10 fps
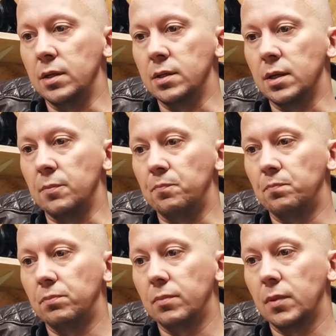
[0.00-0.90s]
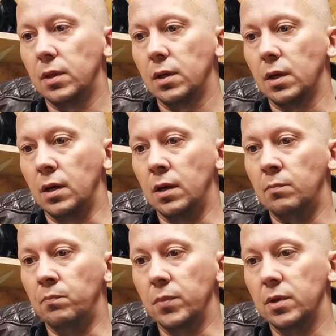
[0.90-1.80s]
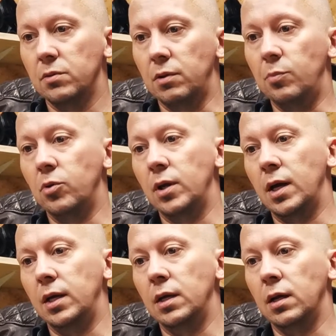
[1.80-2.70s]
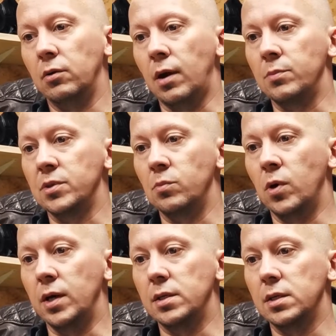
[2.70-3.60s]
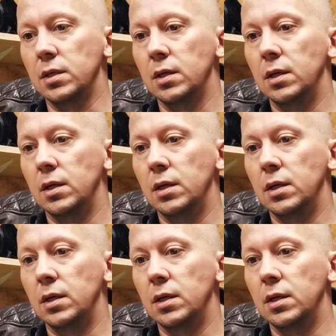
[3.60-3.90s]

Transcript: isn't it? 3.8 kilograms in weight.